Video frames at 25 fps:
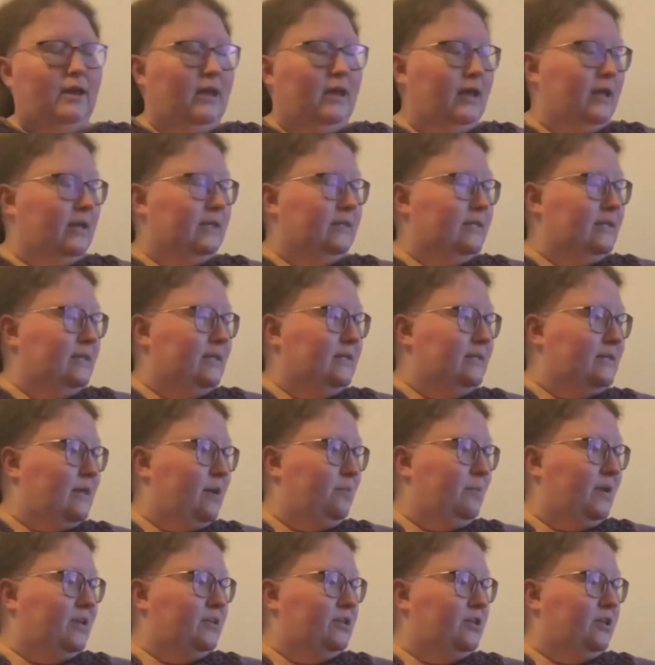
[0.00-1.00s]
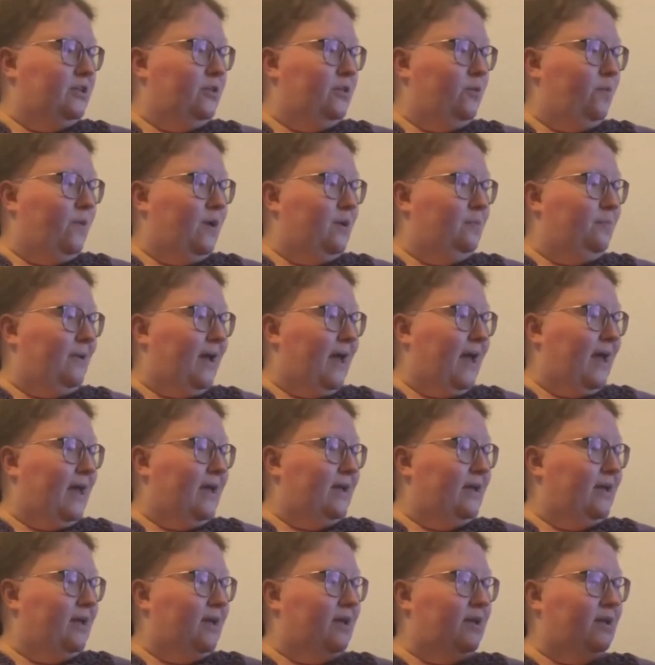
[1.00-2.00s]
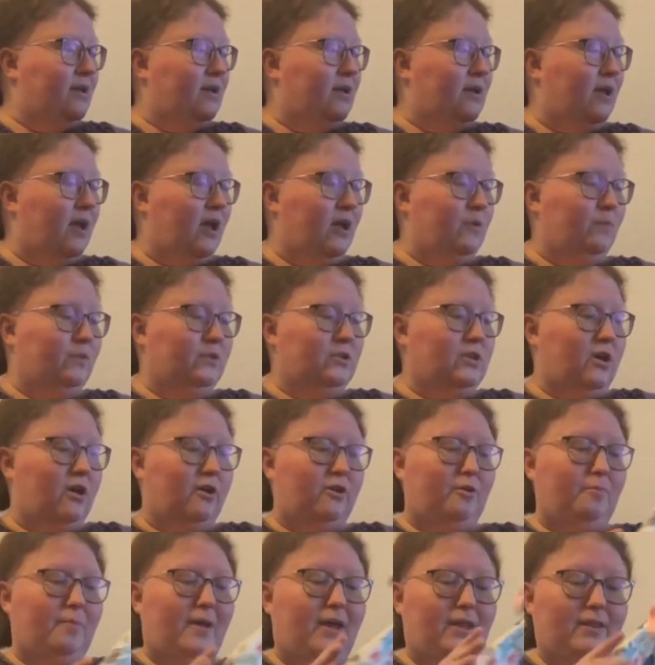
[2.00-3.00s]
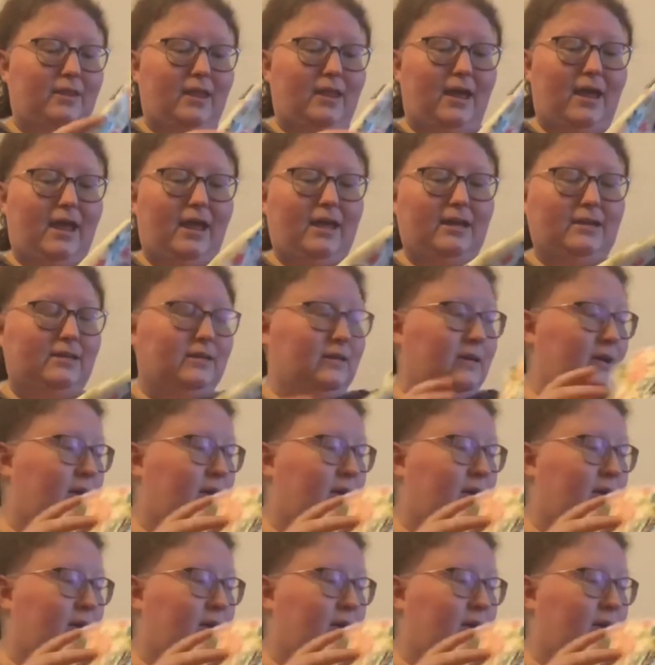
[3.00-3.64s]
And since I mentioned the wet bag, I will talk about that.